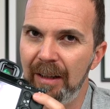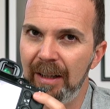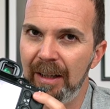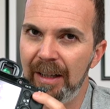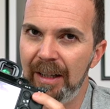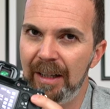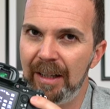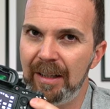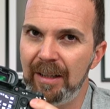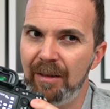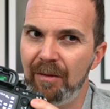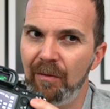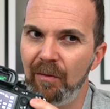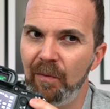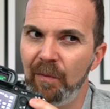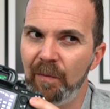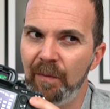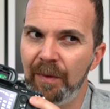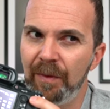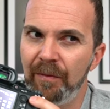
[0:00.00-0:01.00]
is
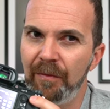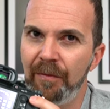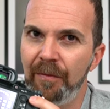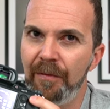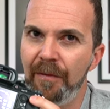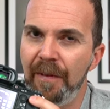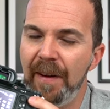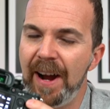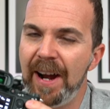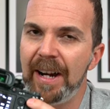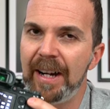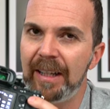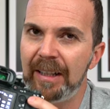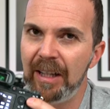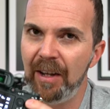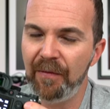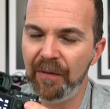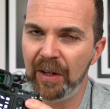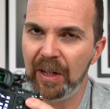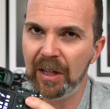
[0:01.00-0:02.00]
very
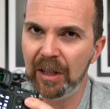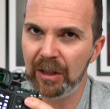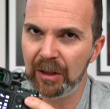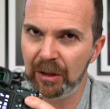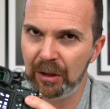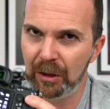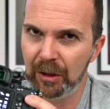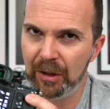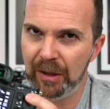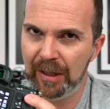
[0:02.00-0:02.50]
difficult to